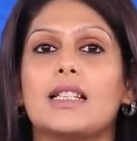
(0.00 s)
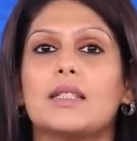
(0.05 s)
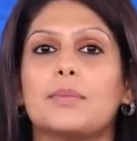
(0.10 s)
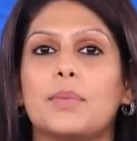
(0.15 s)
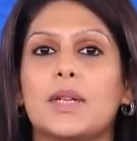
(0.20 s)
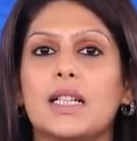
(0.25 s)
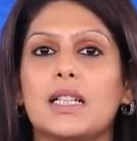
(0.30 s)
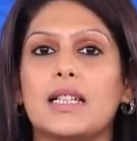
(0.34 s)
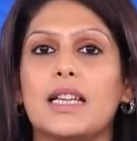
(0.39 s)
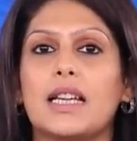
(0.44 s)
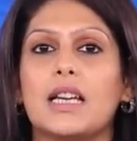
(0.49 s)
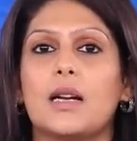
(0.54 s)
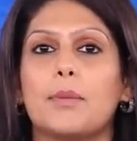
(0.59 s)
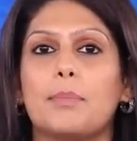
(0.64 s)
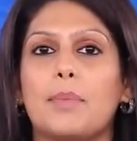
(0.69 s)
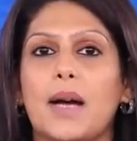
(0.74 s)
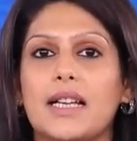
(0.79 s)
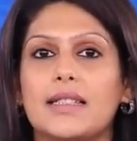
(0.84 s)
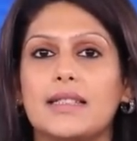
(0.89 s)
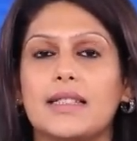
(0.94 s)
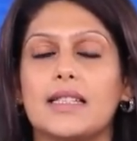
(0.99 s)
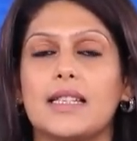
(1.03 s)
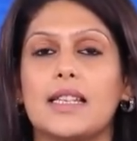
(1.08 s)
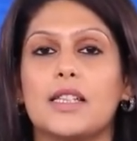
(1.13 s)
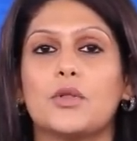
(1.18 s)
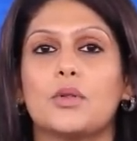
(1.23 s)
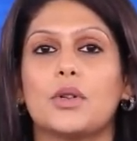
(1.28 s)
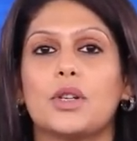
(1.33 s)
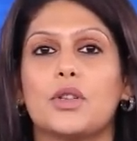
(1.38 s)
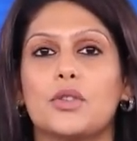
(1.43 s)
is building
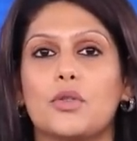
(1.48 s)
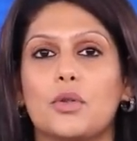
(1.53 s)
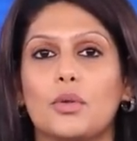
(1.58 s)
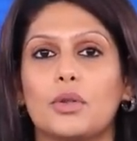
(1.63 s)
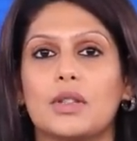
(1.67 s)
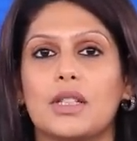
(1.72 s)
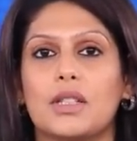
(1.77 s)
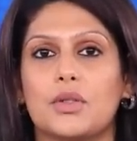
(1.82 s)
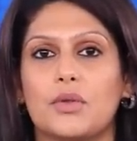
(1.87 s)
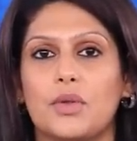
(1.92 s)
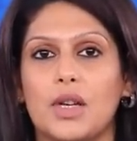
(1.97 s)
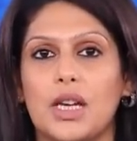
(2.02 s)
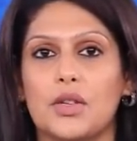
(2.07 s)
capacity to control this